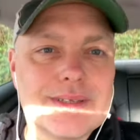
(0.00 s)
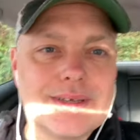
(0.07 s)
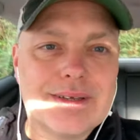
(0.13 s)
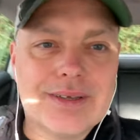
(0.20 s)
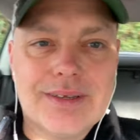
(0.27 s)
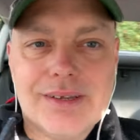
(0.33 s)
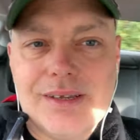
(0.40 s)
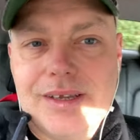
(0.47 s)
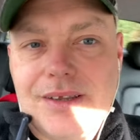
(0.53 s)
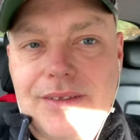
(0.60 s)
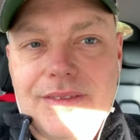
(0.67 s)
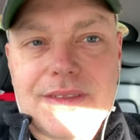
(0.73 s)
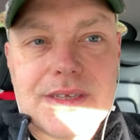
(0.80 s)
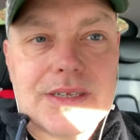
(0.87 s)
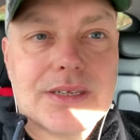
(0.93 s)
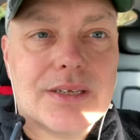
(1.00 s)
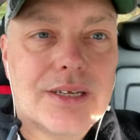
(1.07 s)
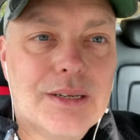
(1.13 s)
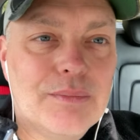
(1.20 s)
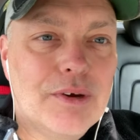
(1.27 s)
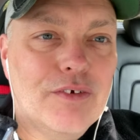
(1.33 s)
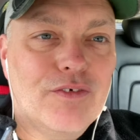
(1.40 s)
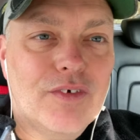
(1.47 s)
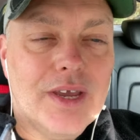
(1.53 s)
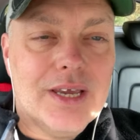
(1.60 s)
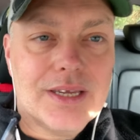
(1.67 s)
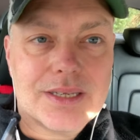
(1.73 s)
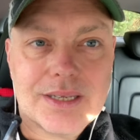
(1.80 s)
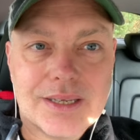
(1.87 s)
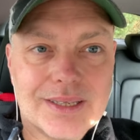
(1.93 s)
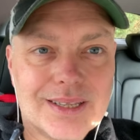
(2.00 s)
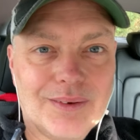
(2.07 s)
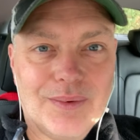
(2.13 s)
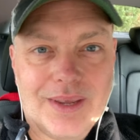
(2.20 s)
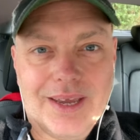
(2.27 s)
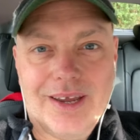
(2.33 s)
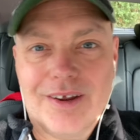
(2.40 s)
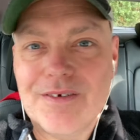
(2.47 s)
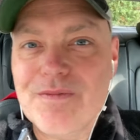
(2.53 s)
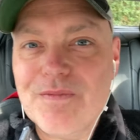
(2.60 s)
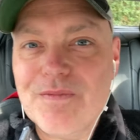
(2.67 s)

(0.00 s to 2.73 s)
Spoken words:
the sun in my face. There we go.